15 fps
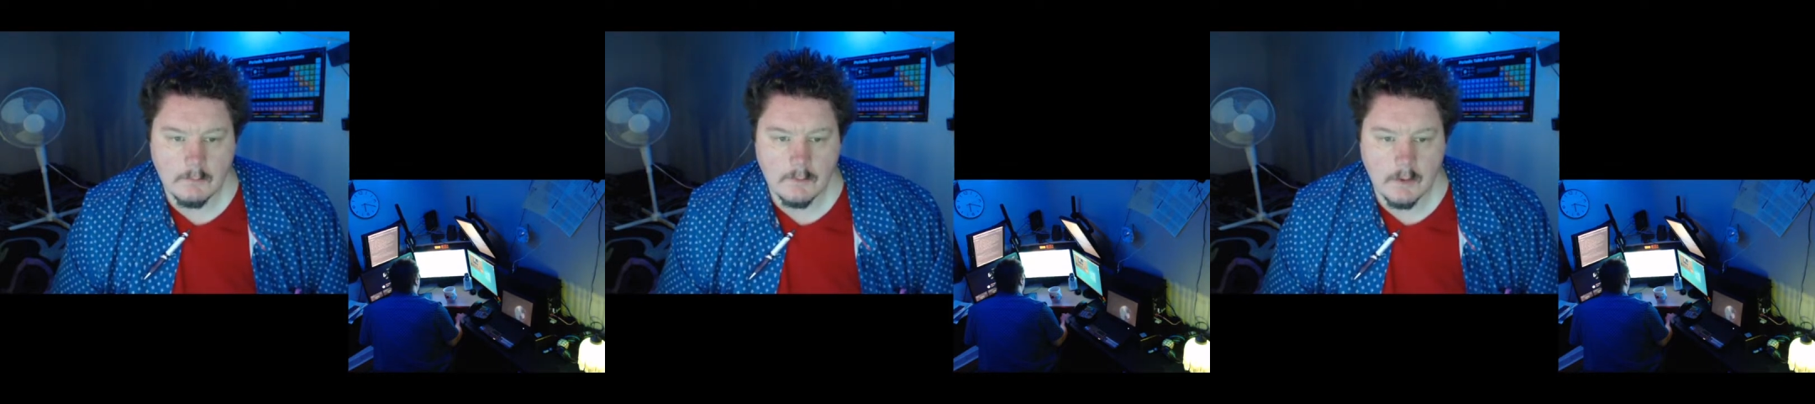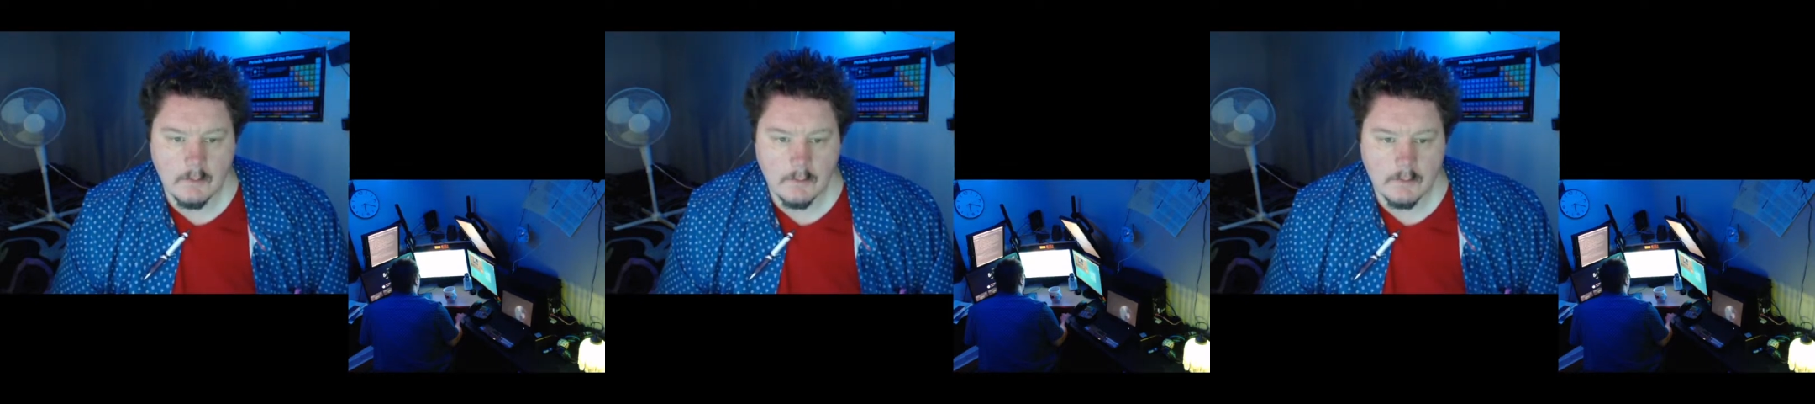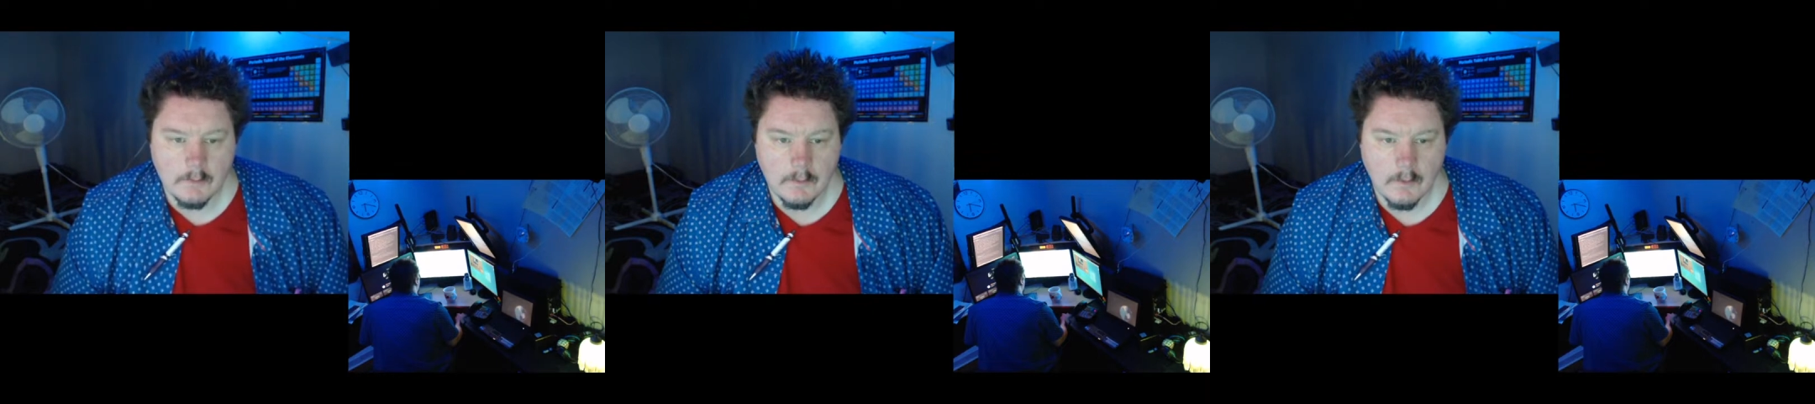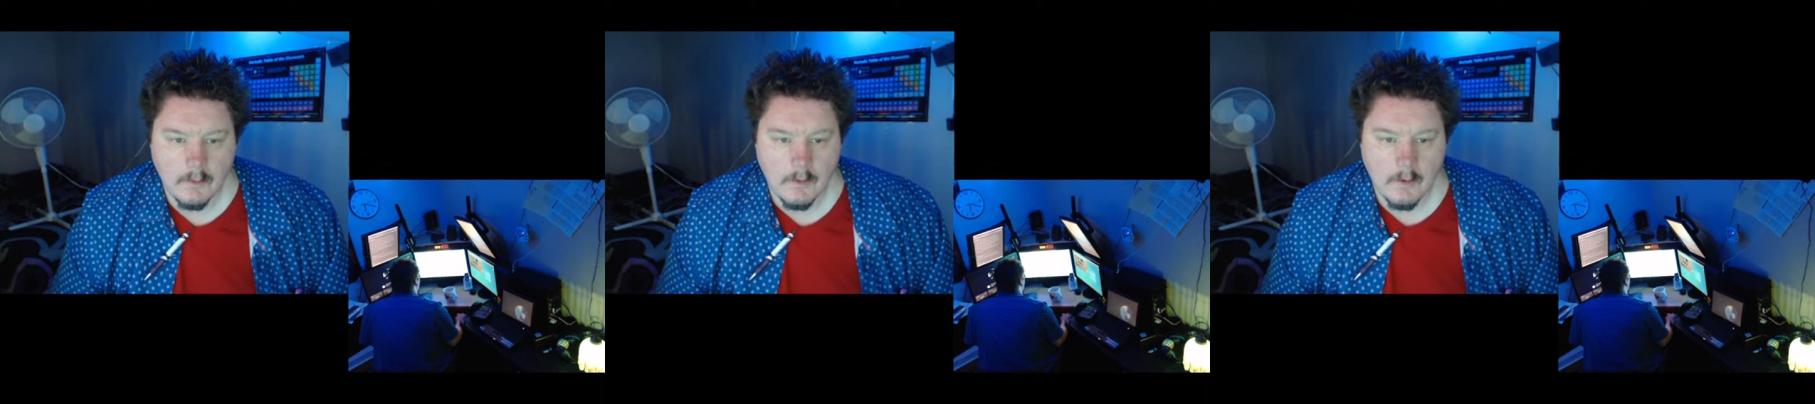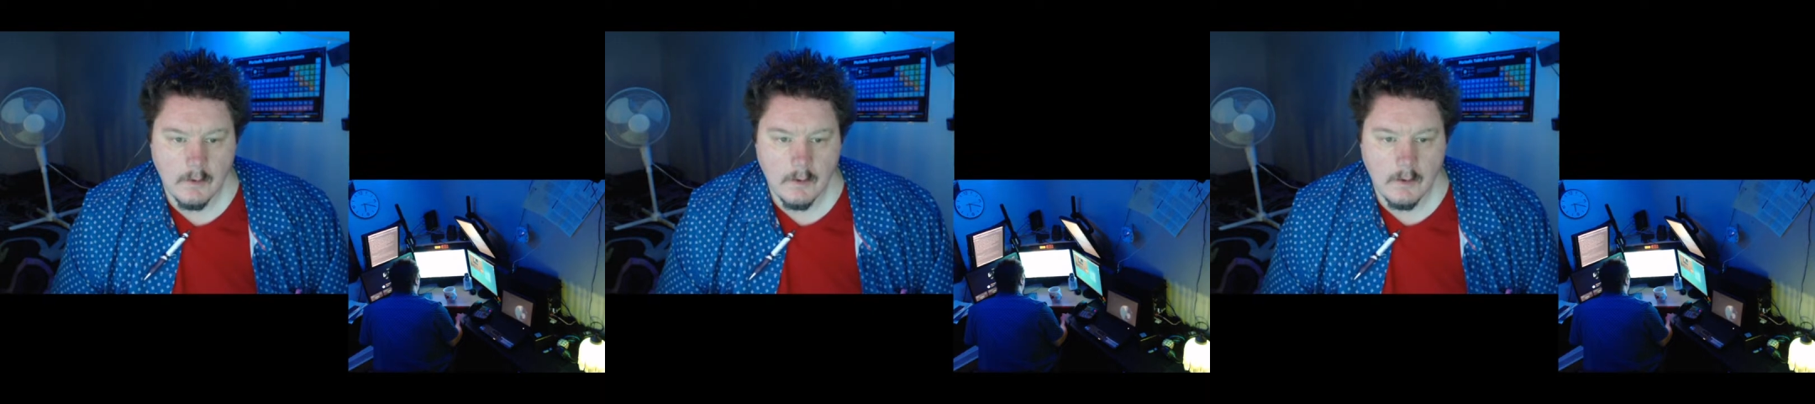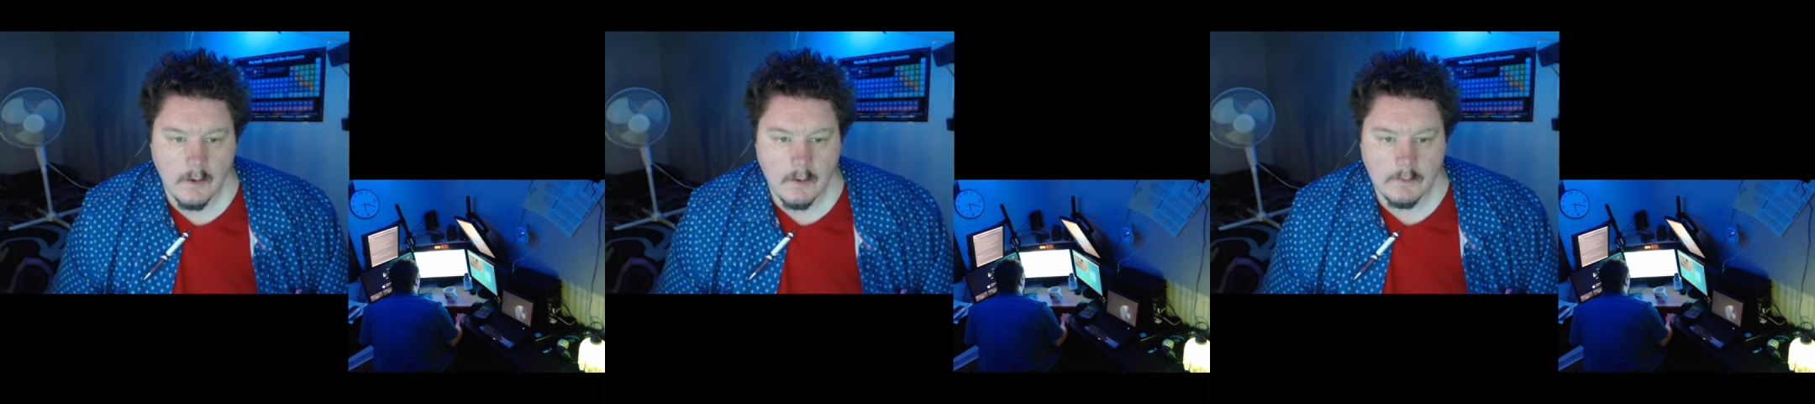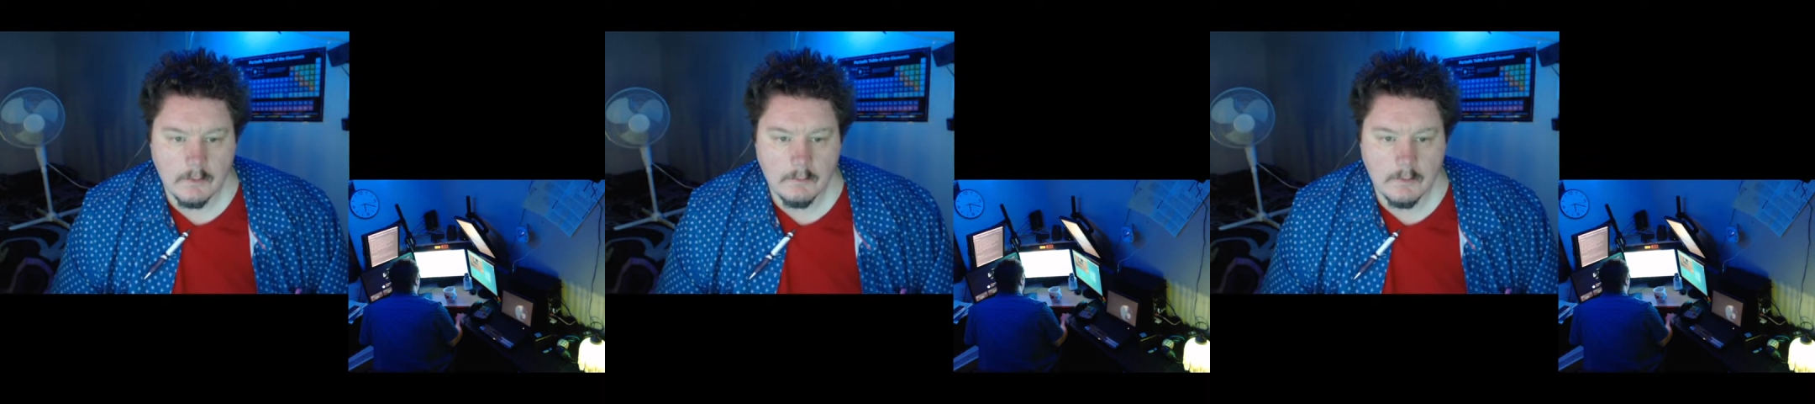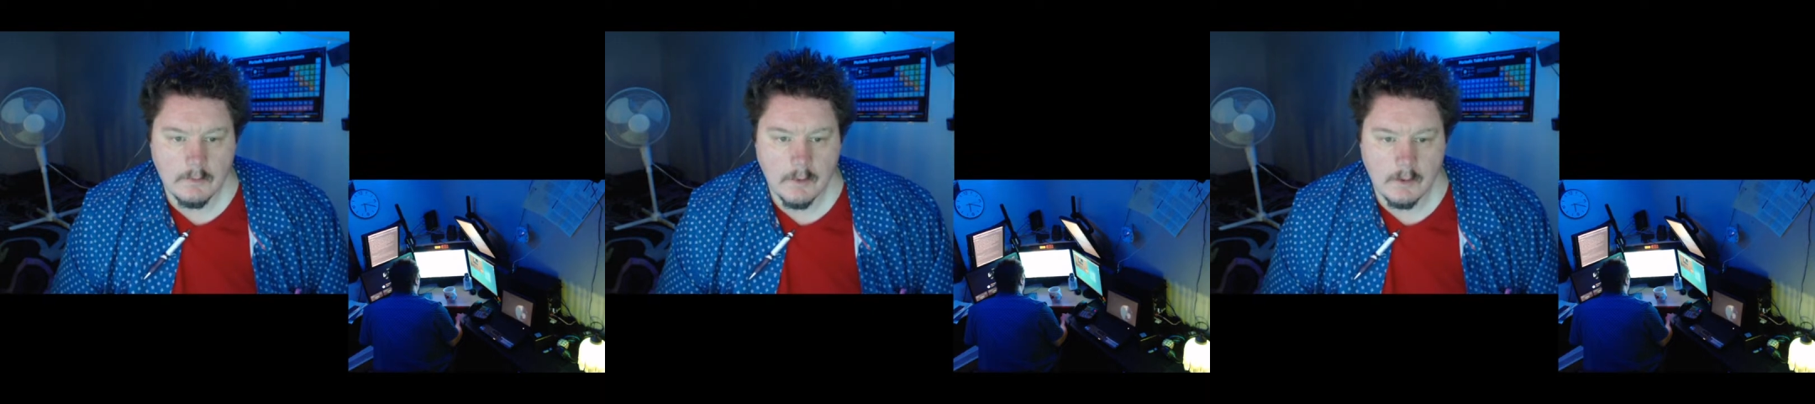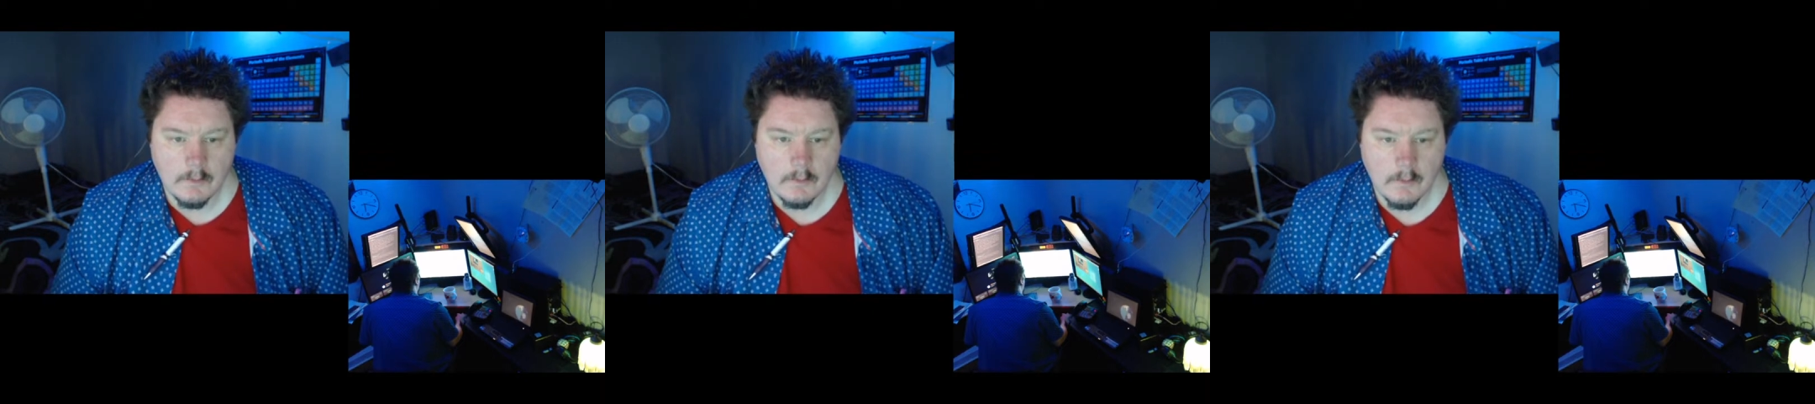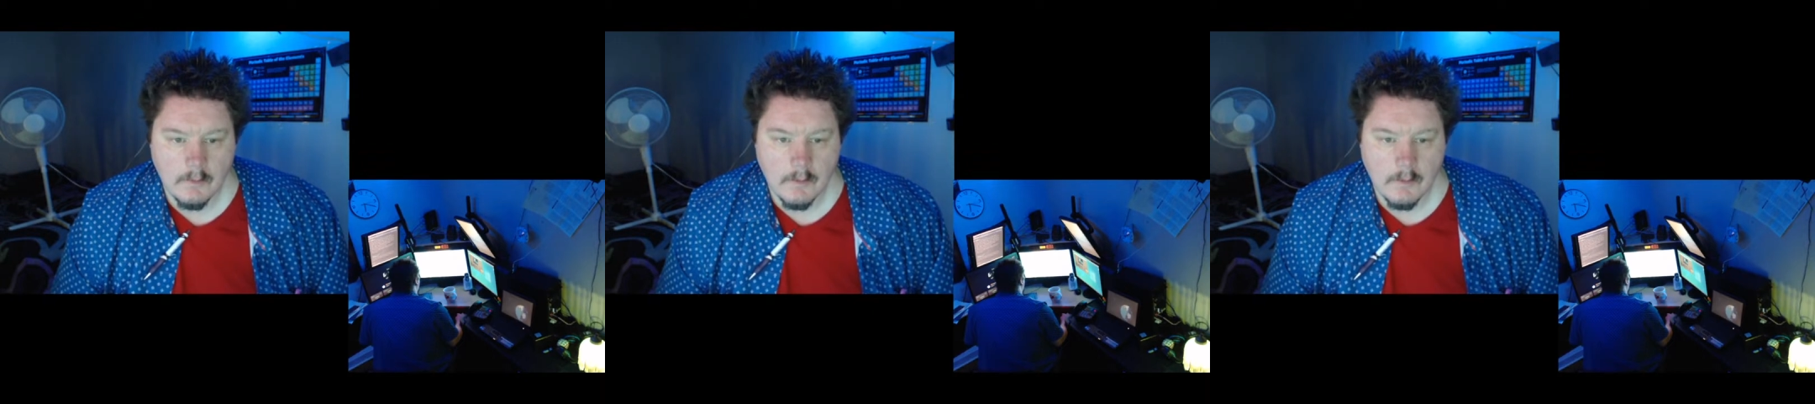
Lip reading: sequence as a routine